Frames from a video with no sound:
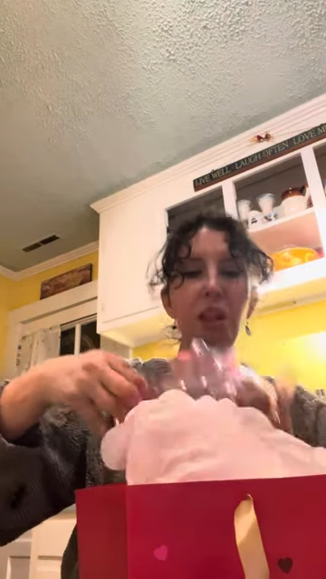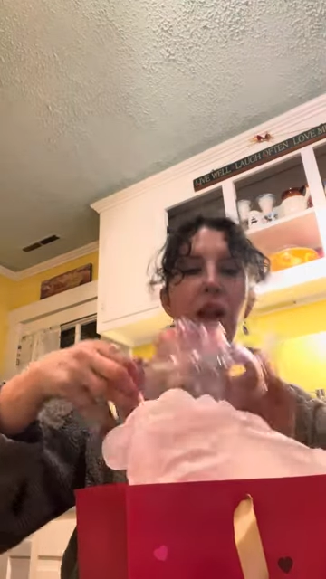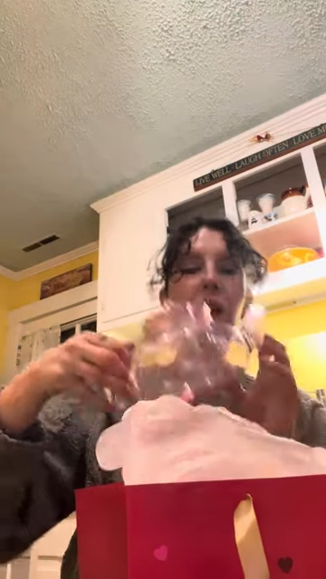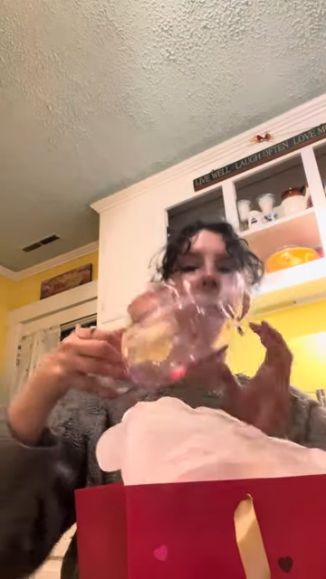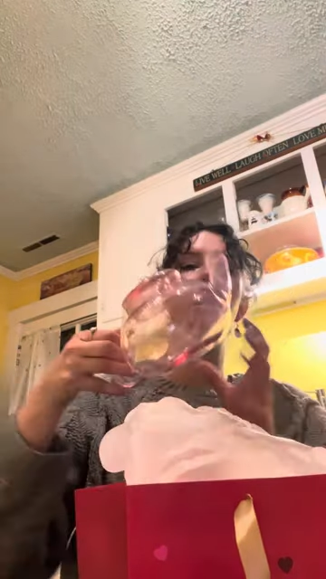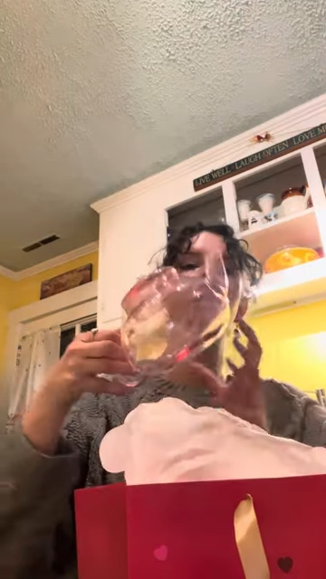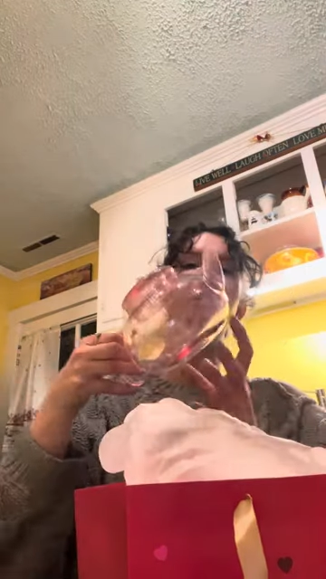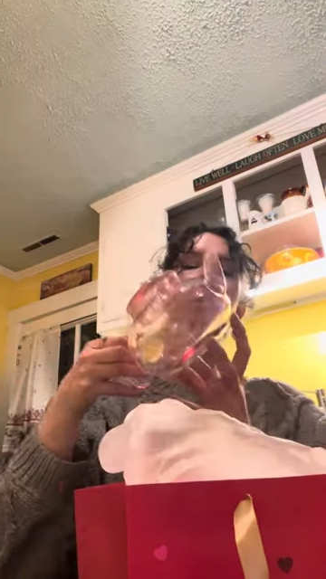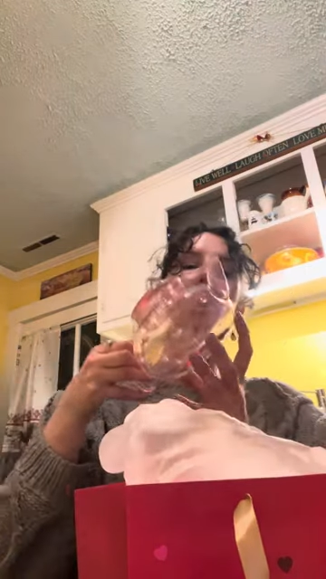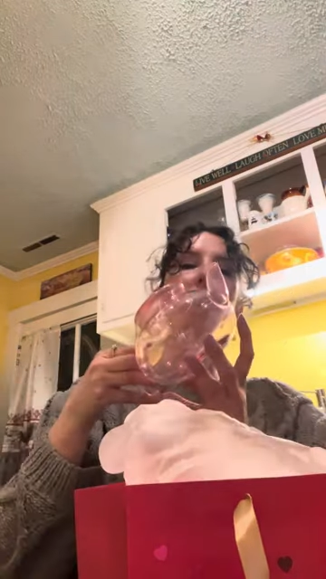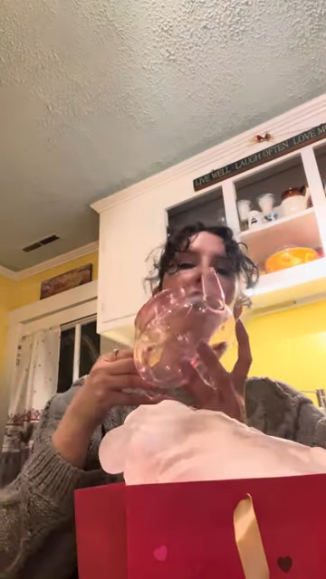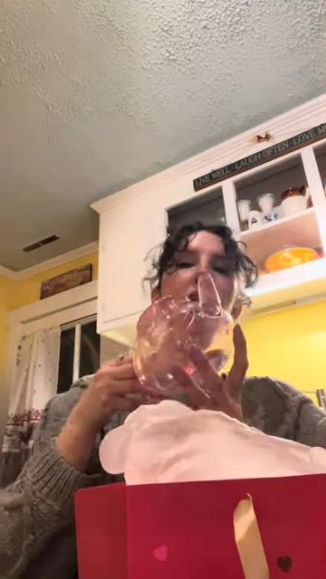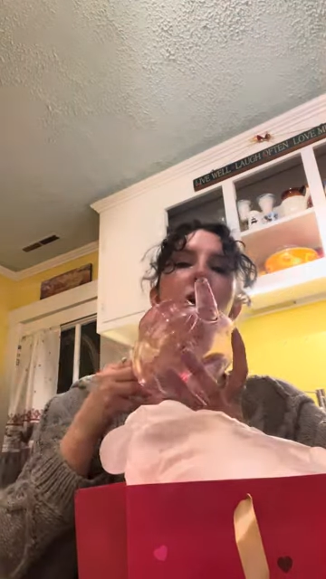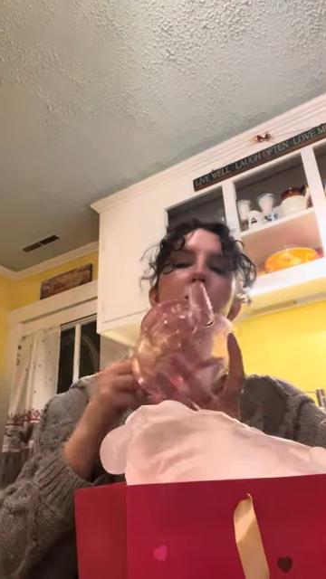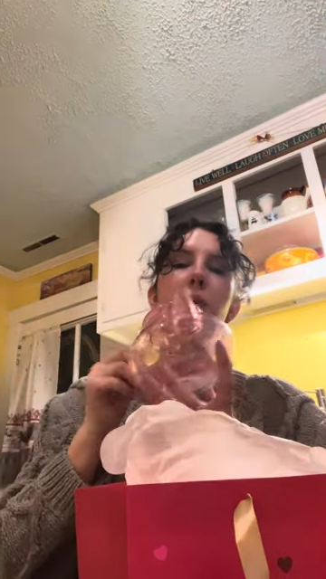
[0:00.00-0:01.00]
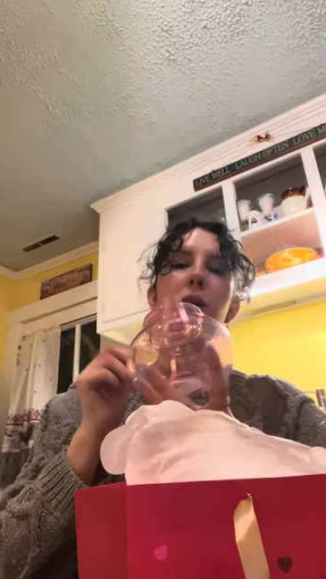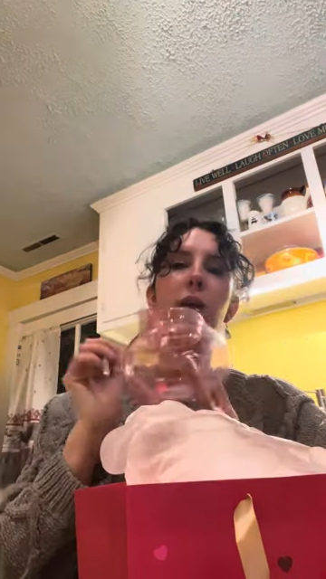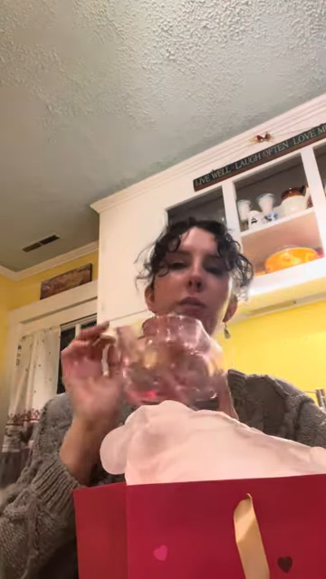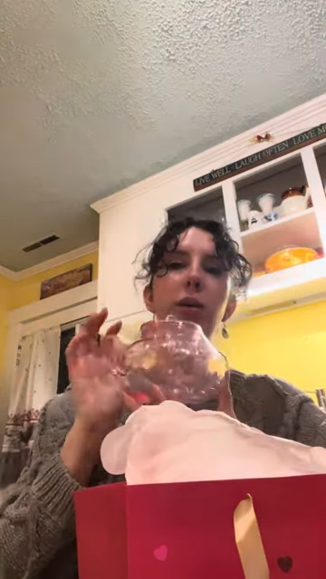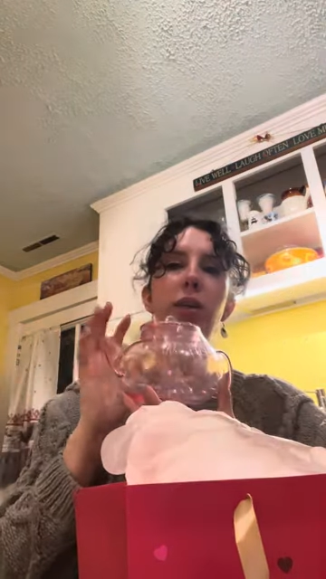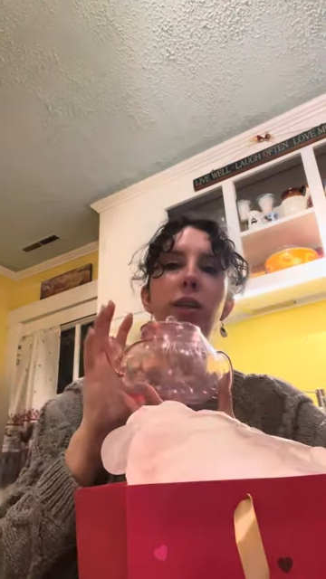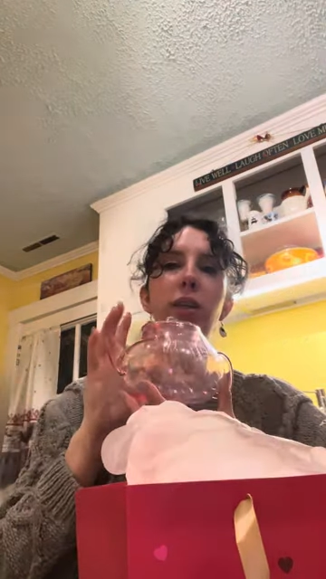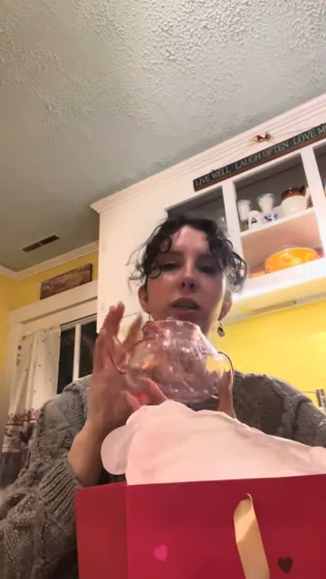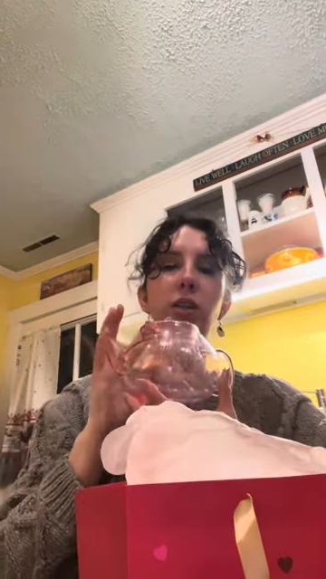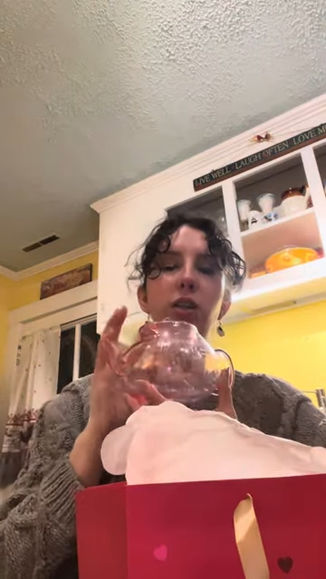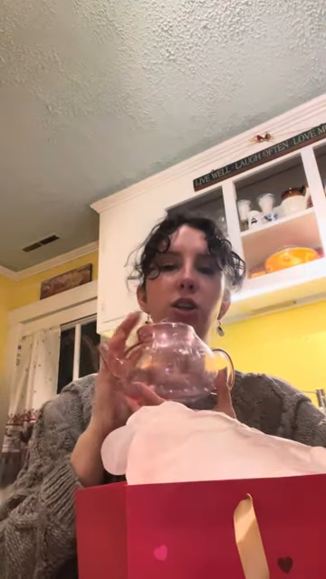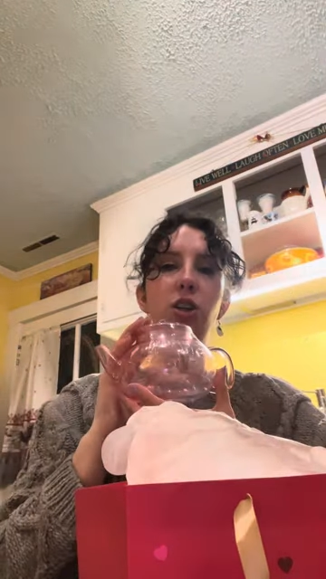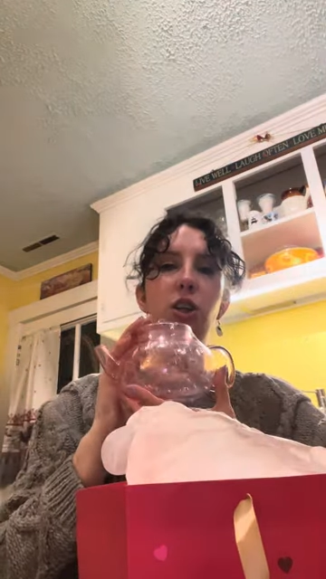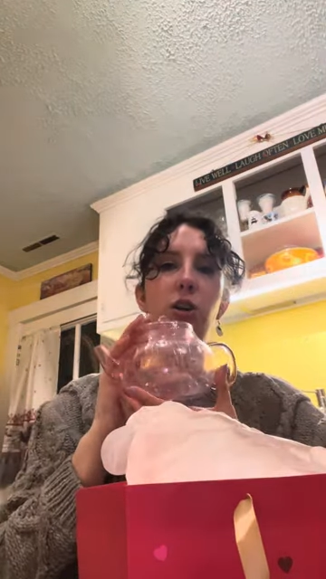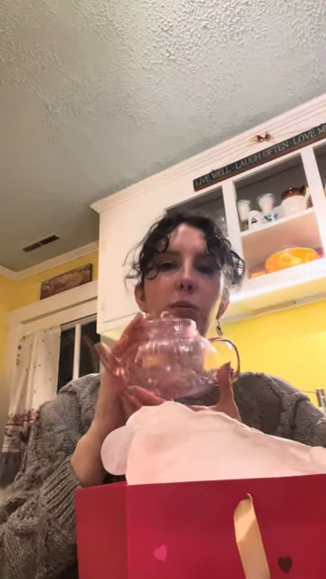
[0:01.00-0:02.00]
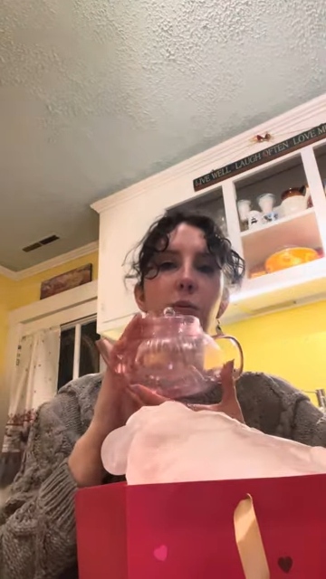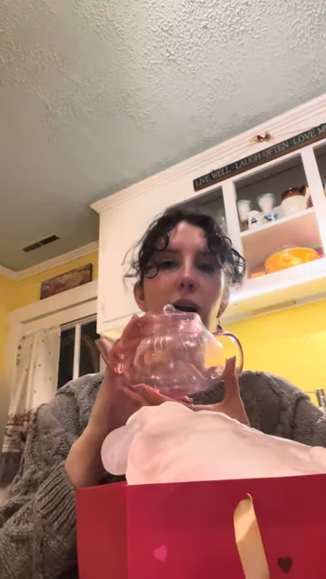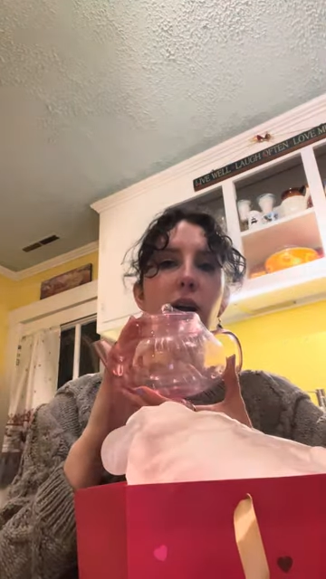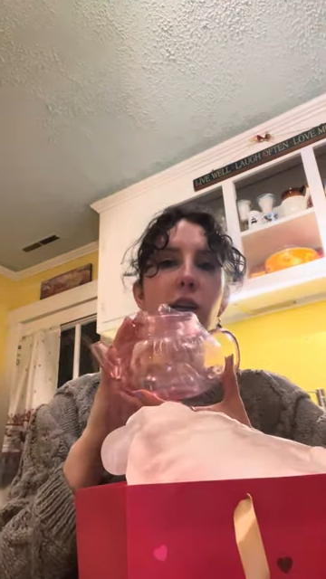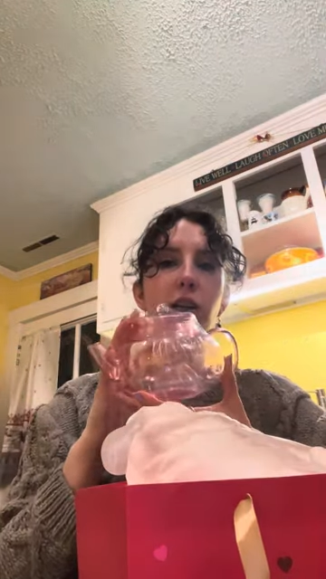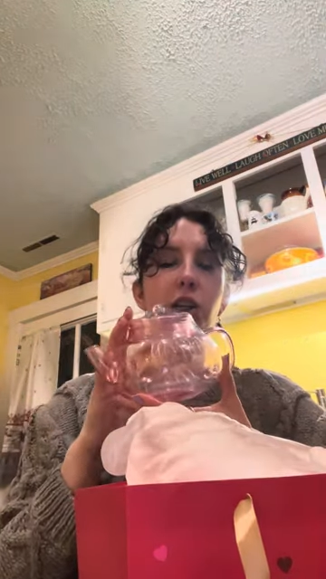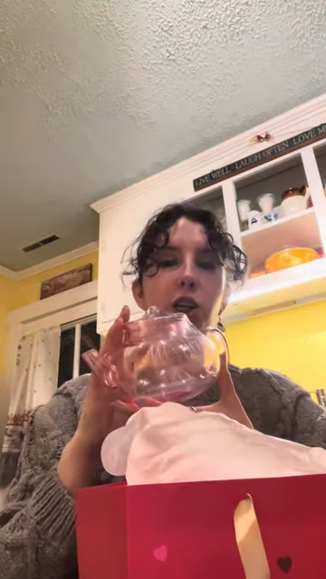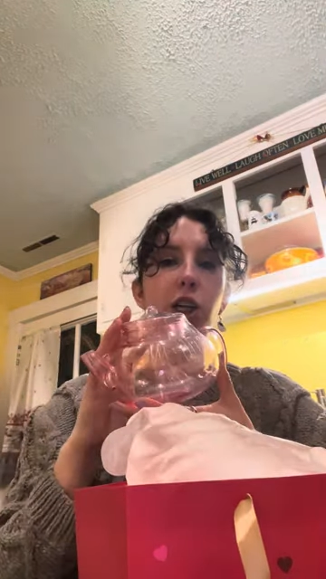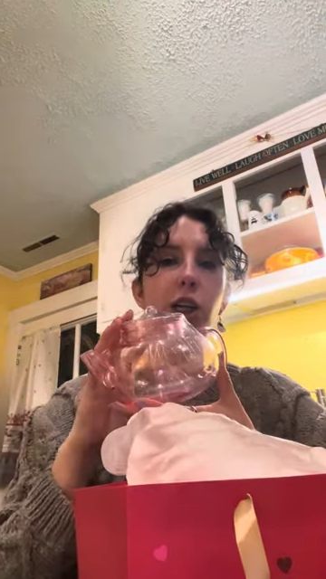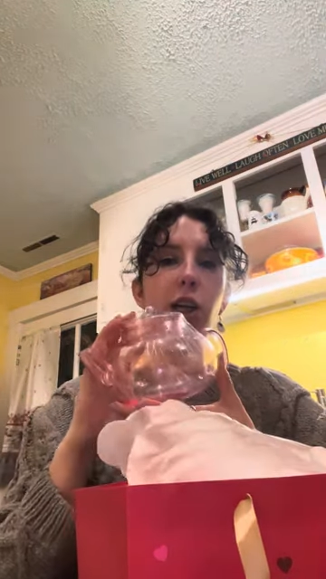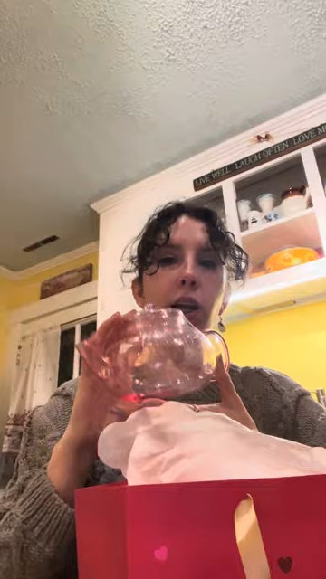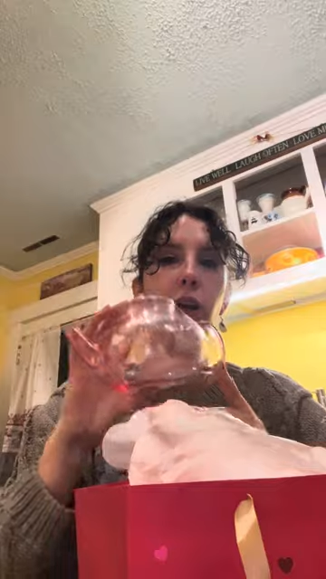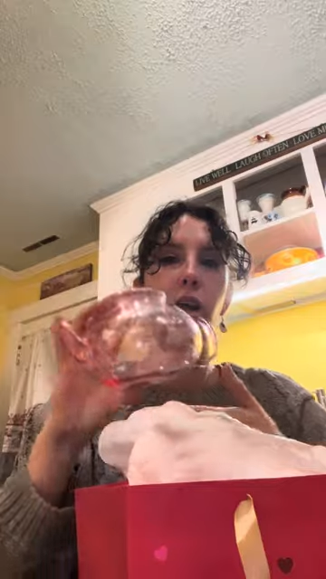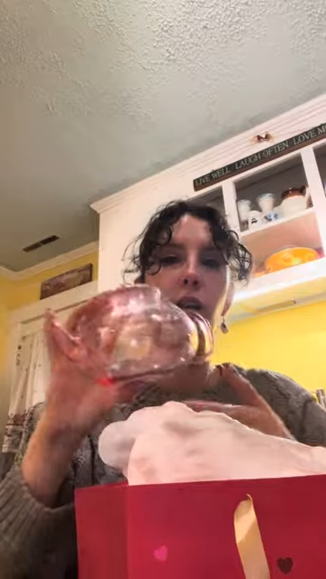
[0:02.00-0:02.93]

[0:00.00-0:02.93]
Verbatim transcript: And then she got me and my sister matching